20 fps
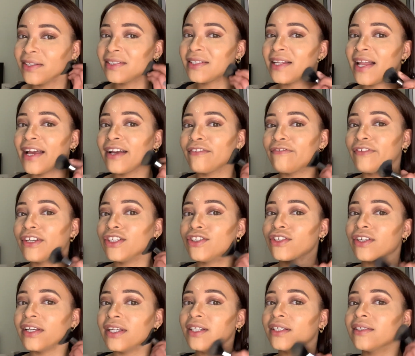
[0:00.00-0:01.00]
like
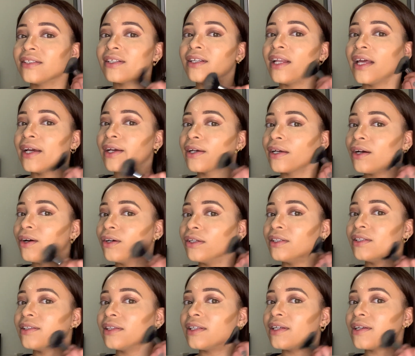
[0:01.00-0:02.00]
venture into like all
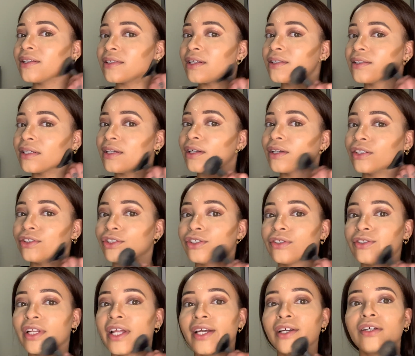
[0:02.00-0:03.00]
the things that are
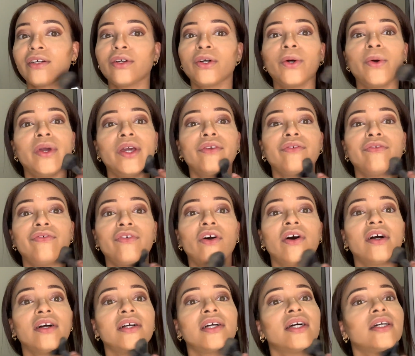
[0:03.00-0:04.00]
just like going
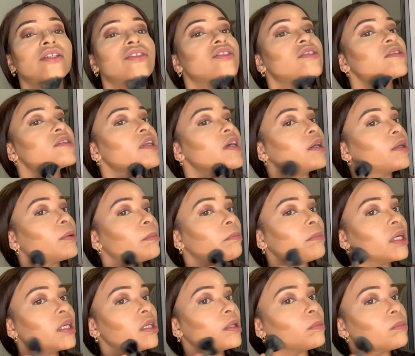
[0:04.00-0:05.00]
wrong and just like
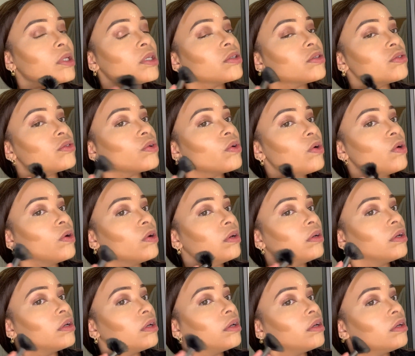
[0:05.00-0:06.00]
making me so
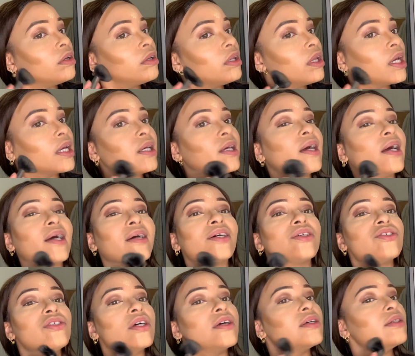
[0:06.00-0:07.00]
like
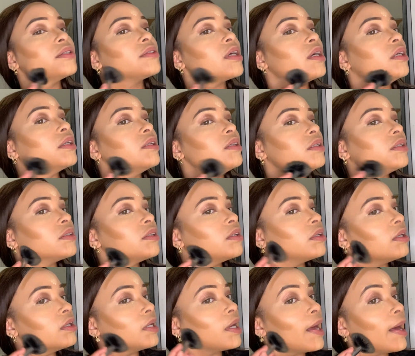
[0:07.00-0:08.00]
anxious and
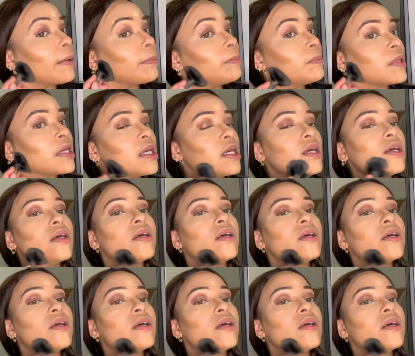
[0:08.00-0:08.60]
unhappy.